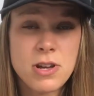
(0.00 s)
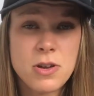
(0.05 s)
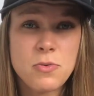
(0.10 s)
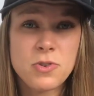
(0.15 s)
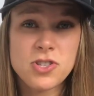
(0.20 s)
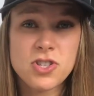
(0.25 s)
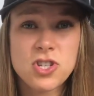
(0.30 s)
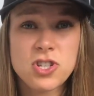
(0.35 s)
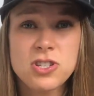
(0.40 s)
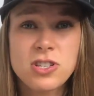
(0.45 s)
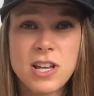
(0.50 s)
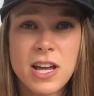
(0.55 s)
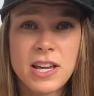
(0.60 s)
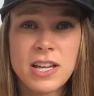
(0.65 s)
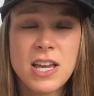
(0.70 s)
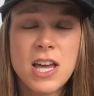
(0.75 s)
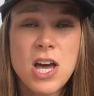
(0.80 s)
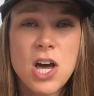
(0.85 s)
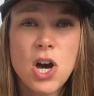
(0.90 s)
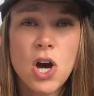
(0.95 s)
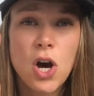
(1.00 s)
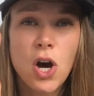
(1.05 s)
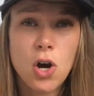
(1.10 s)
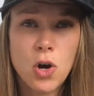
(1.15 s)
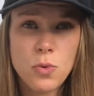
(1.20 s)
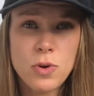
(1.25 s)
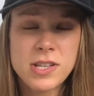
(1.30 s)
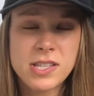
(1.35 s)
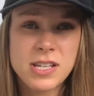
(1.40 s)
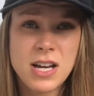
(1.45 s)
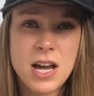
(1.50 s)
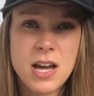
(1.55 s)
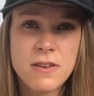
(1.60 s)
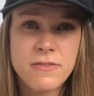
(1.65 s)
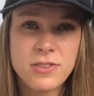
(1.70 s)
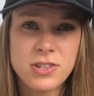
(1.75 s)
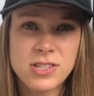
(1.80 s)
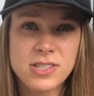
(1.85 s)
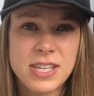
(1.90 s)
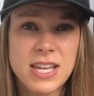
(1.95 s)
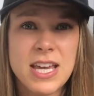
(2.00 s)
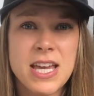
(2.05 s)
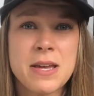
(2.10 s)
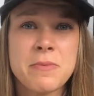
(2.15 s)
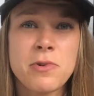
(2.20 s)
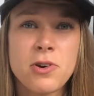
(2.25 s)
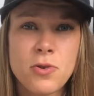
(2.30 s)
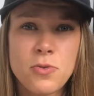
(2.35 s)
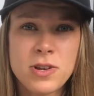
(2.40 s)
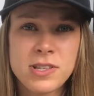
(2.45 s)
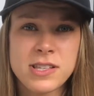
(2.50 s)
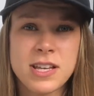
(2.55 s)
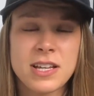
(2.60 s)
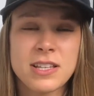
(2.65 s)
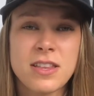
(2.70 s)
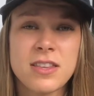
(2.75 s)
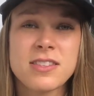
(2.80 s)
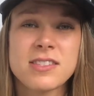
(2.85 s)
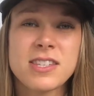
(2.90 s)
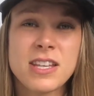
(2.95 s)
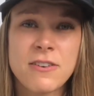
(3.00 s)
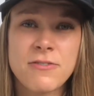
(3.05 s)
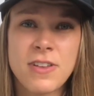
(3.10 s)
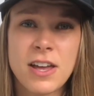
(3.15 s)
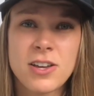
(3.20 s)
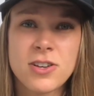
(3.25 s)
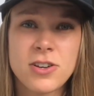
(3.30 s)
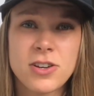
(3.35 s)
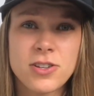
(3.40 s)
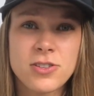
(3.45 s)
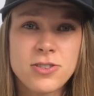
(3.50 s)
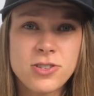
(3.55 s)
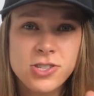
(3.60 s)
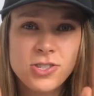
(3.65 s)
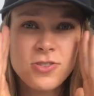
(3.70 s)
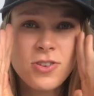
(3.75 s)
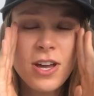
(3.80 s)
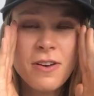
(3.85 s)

It was just like always kind of the same, always like the stuff that you're used to.